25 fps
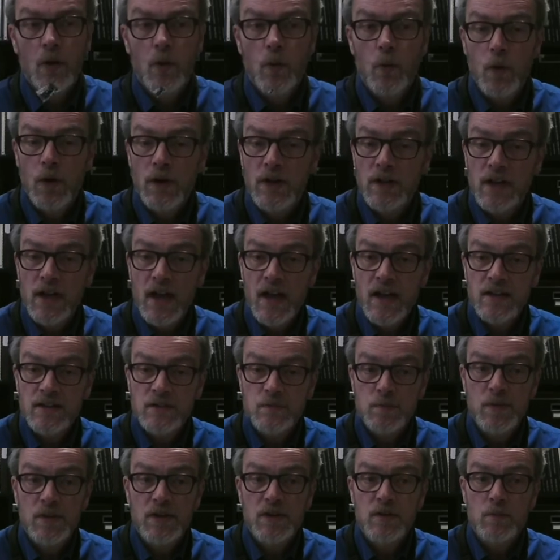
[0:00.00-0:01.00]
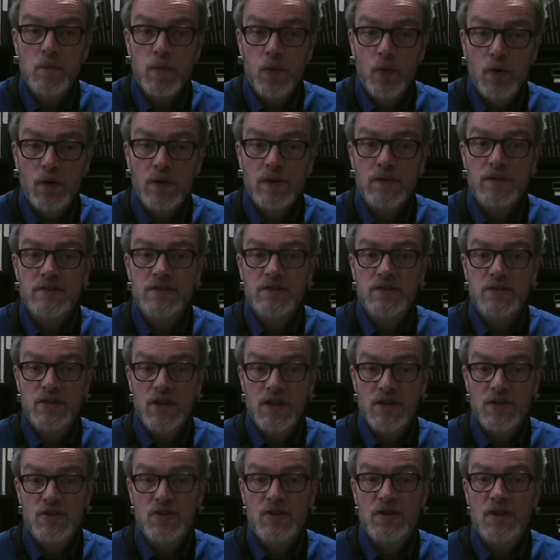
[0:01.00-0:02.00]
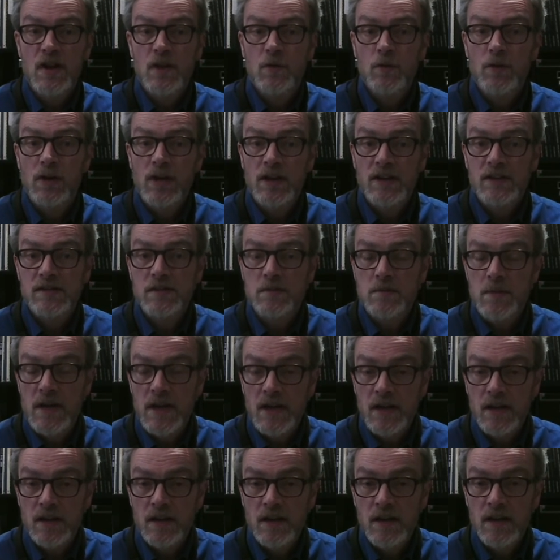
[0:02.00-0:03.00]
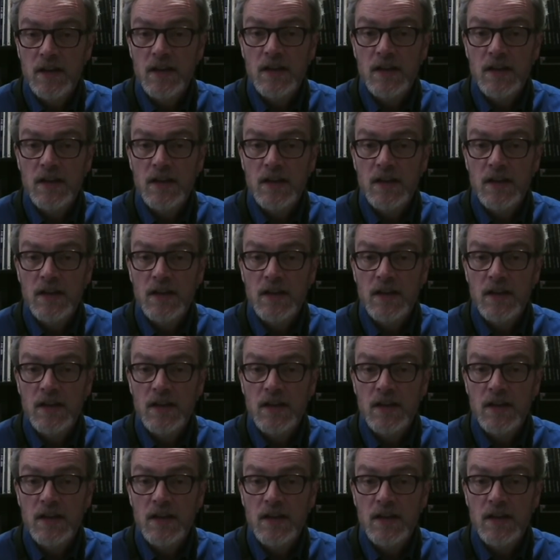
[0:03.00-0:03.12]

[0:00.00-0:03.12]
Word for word: One last but important suggestion I would like to make